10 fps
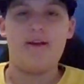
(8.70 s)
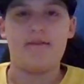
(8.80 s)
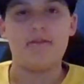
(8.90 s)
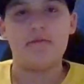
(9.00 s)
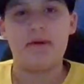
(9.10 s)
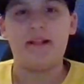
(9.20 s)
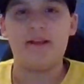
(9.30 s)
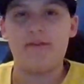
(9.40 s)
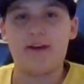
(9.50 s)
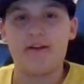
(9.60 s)
If you've been
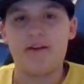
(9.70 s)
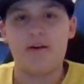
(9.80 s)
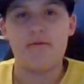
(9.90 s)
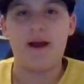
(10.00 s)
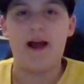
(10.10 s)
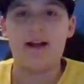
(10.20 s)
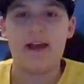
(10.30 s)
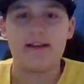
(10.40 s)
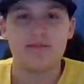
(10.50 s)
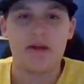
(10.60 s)
living under a rock
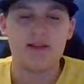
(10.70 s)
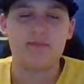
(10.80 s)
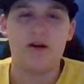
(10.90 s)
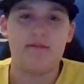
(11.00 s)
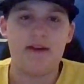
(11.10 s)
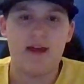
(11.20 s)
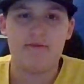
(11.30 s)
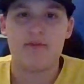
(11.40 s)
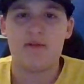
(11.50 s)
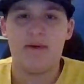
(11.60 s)
as a baseball
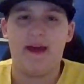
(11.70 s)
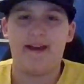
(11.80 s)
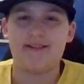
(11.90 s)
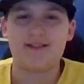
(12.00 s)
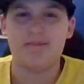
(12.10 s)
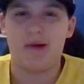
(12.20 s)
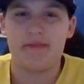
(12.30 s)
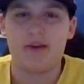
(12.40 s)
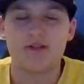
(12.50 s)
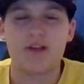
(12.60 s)
fan for the past
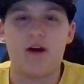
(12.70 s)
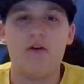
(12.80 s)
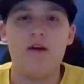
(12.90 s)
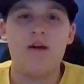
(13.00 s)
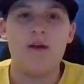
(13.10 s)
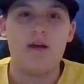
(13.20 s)
month or so,